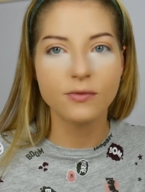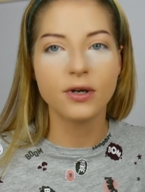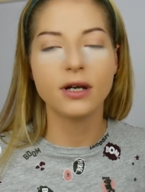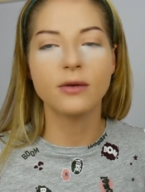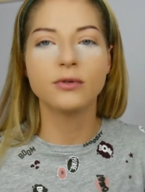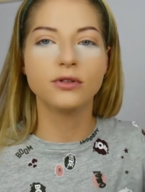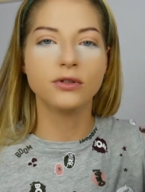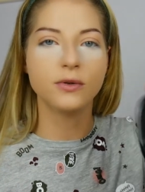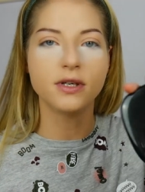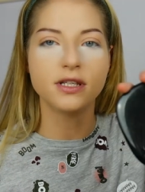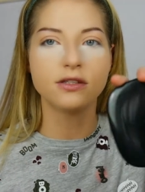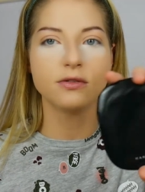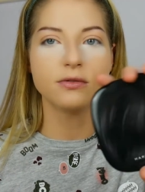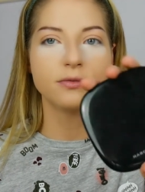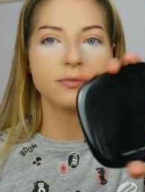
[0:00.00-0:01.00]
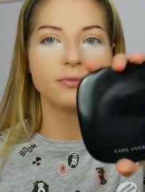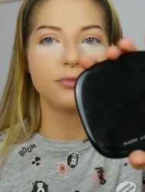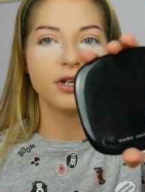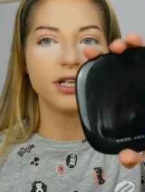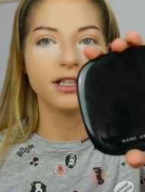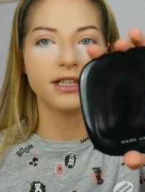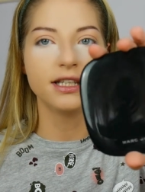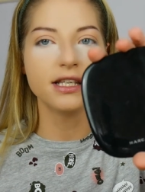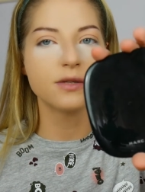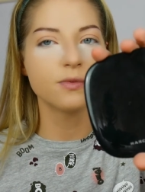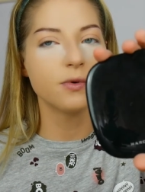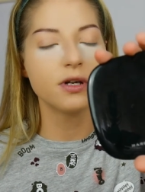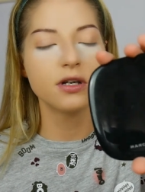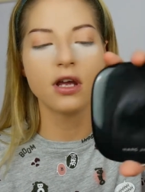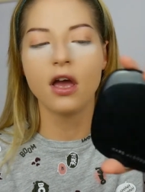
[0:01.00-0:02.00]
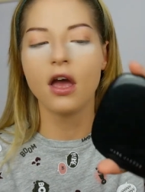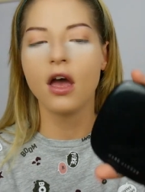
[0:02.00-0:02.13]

What I will do is to bring this one.